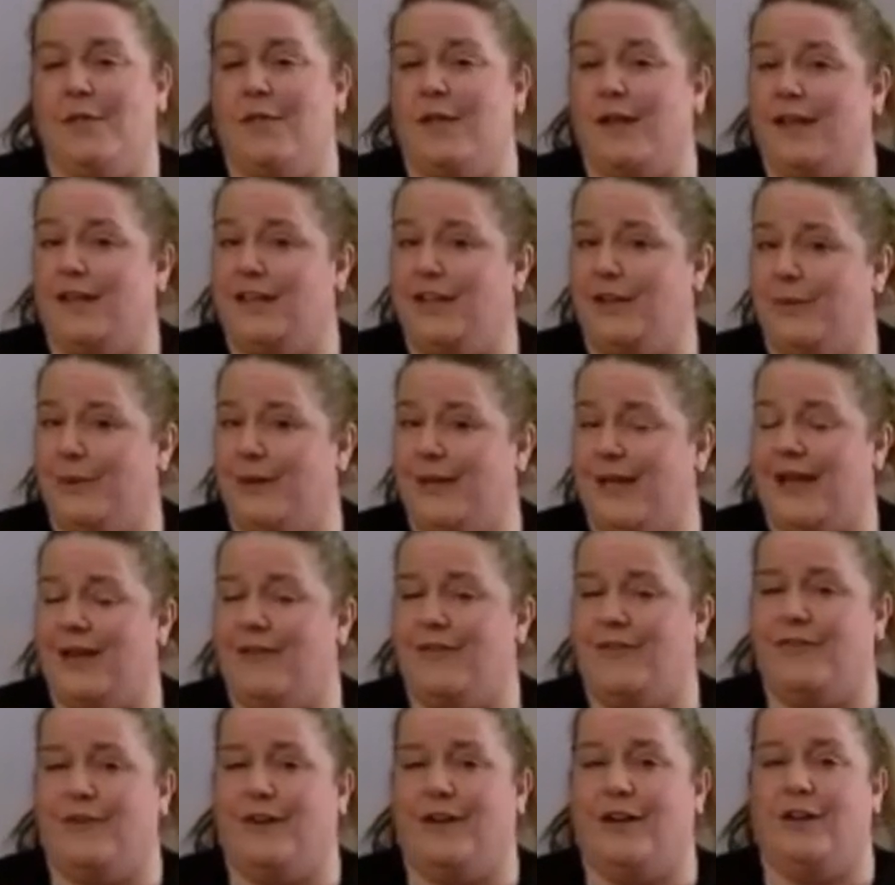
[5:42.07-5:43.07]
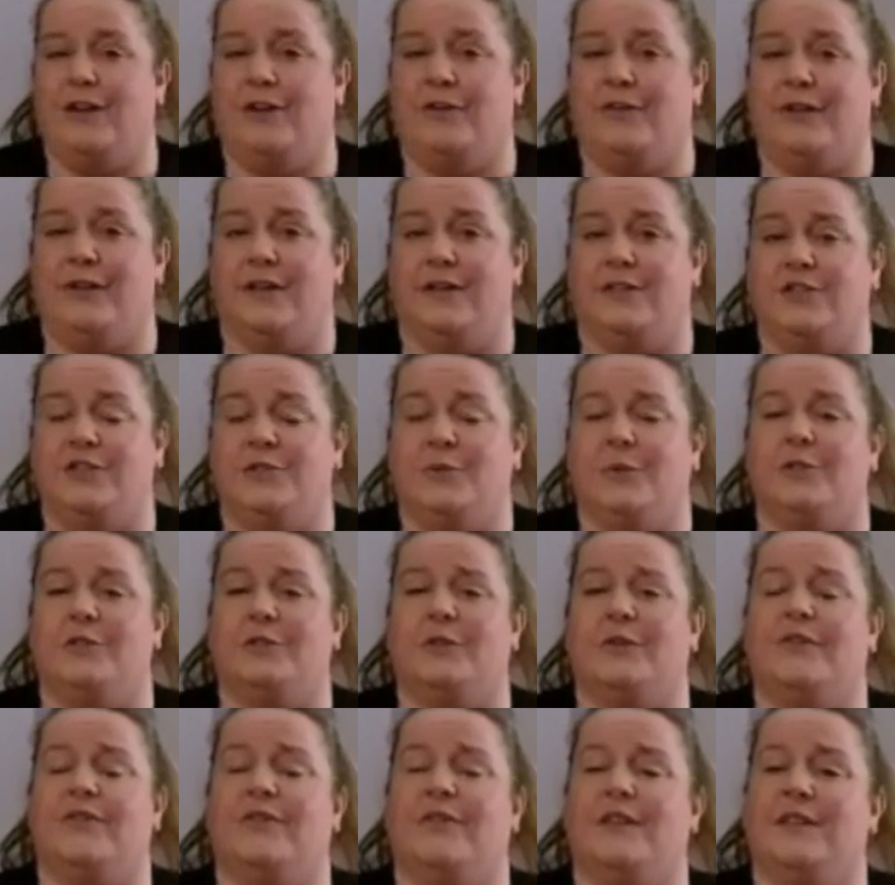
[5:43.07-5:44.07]
Thank you again for including us. You are
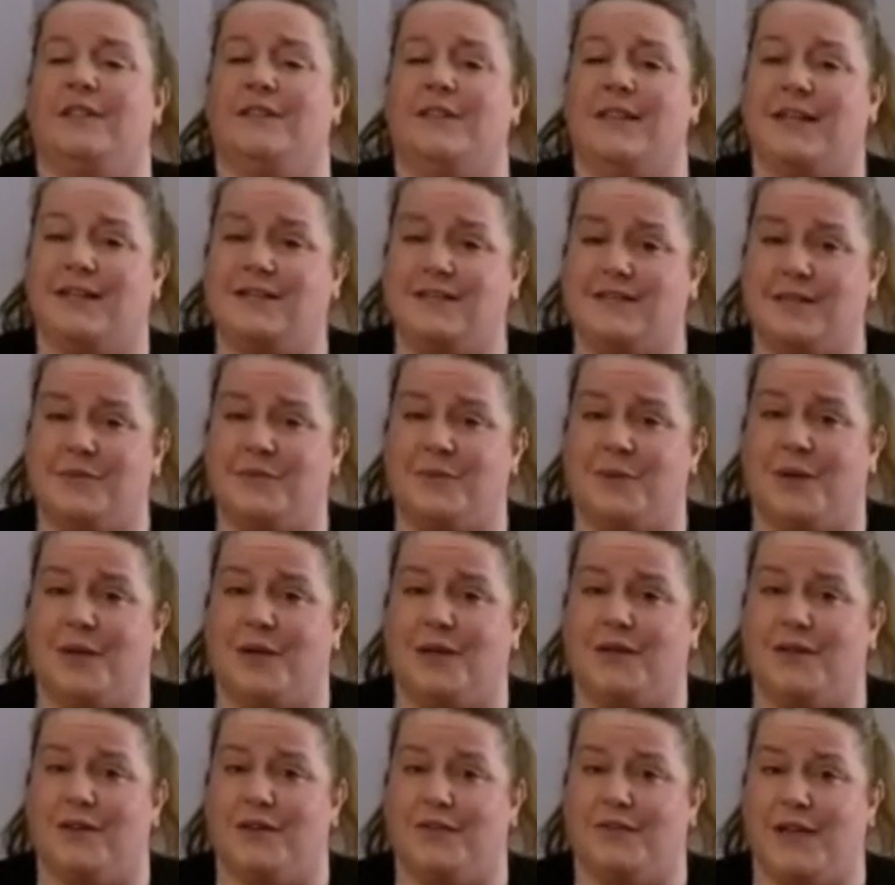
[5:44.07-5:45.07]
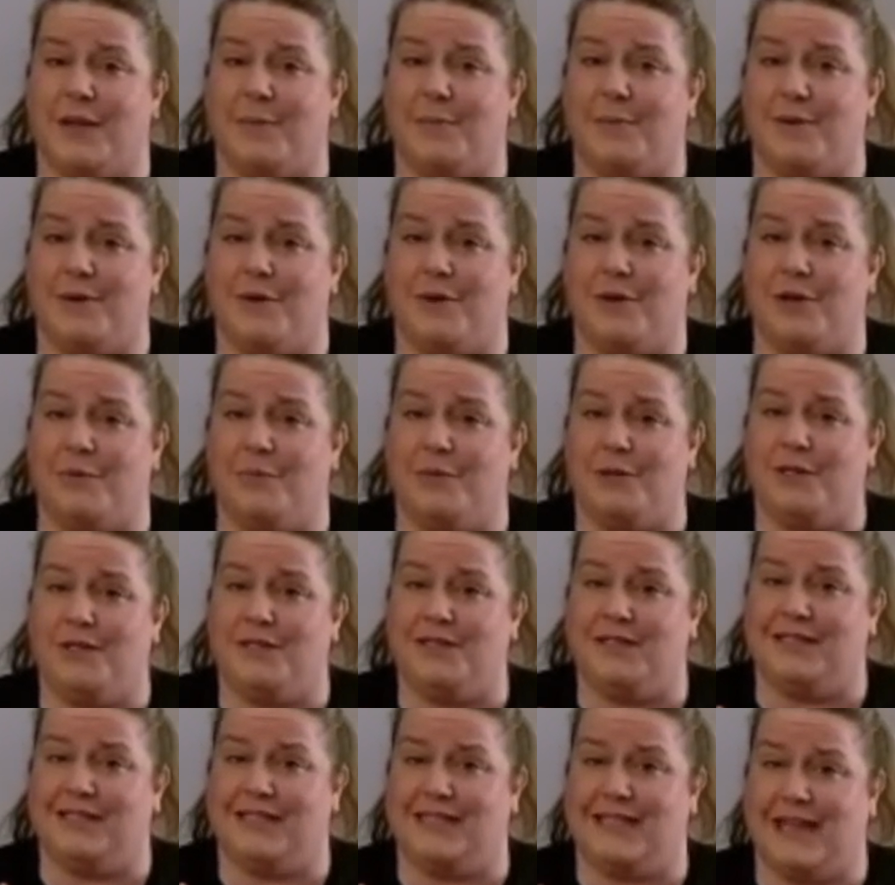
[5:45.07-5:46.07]
doing fantastic work of keeping our
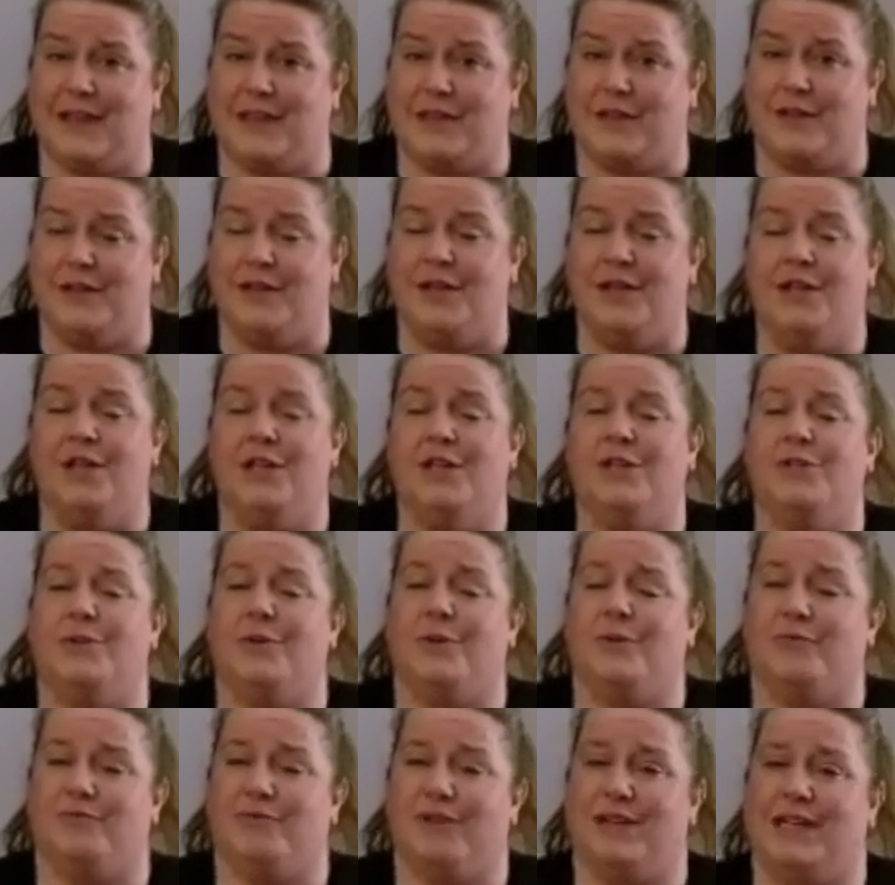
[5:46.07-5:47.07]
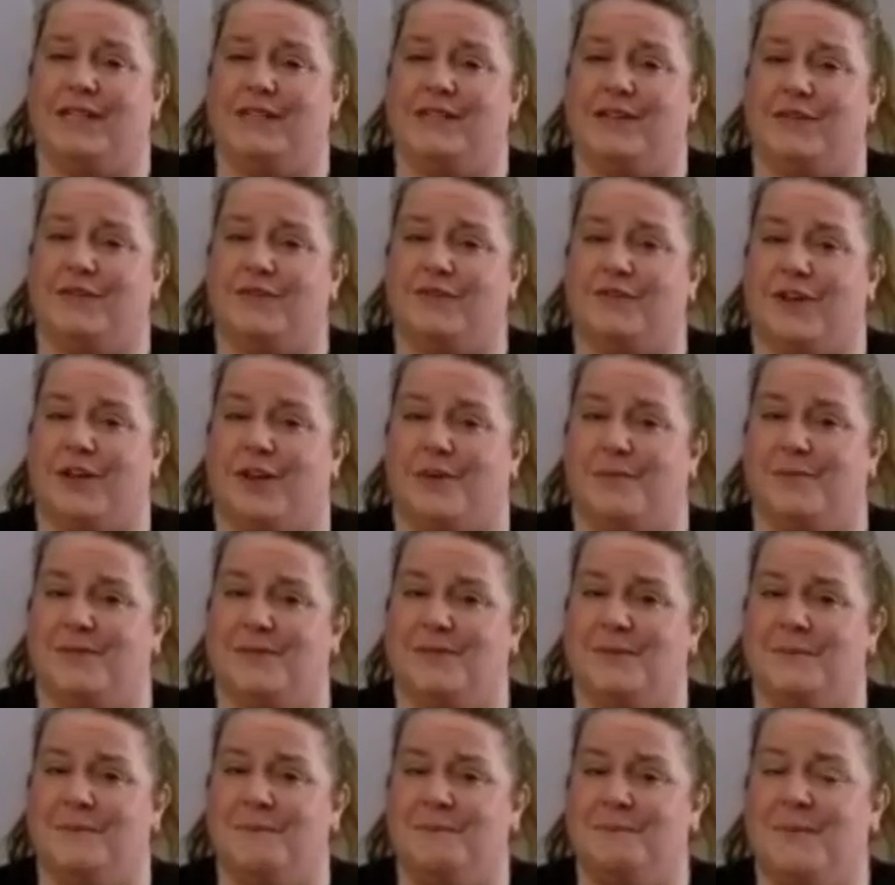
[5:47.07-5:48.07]
community together during really tough
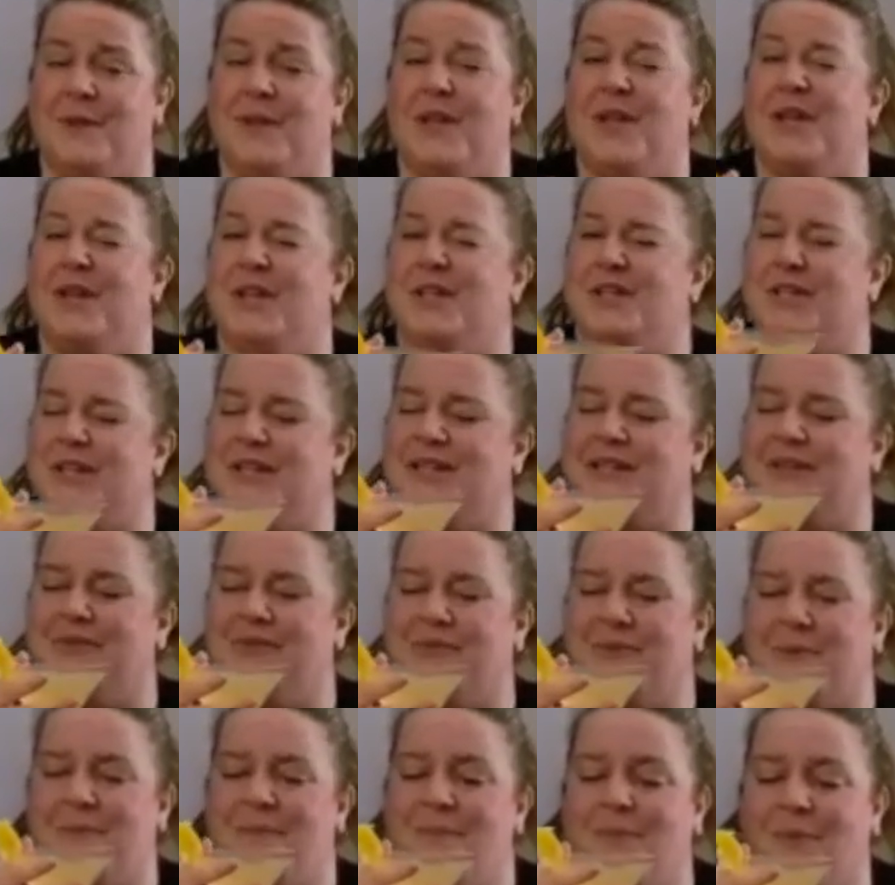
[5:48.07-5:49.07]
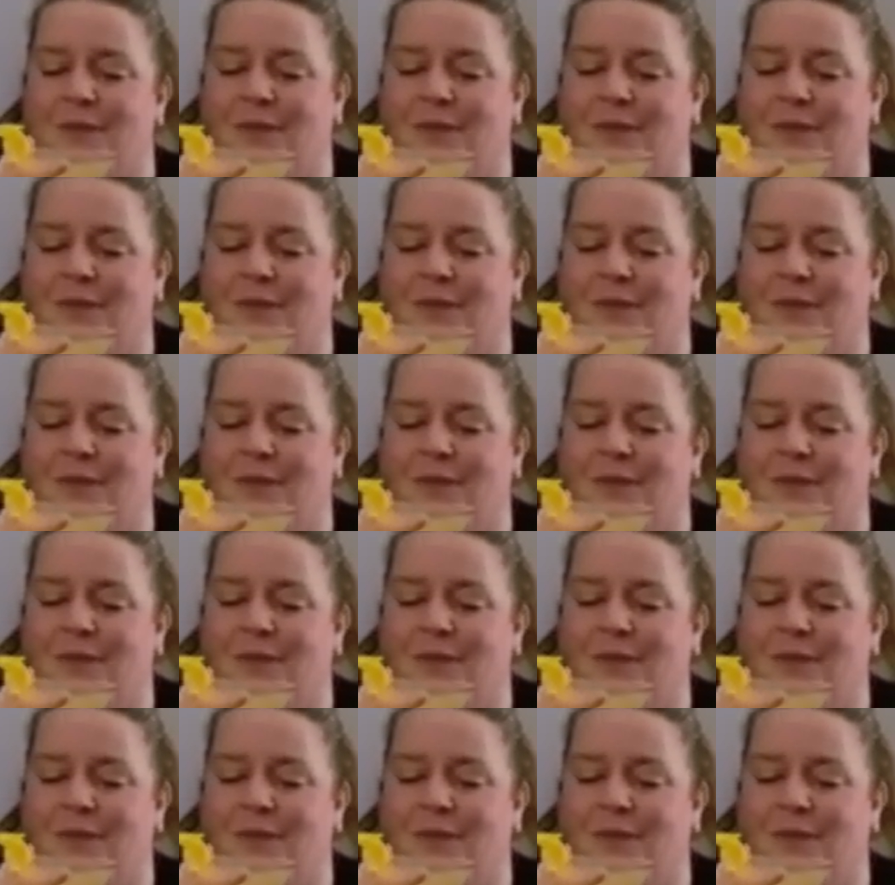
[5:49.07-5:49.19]
times. Cheers, everyone.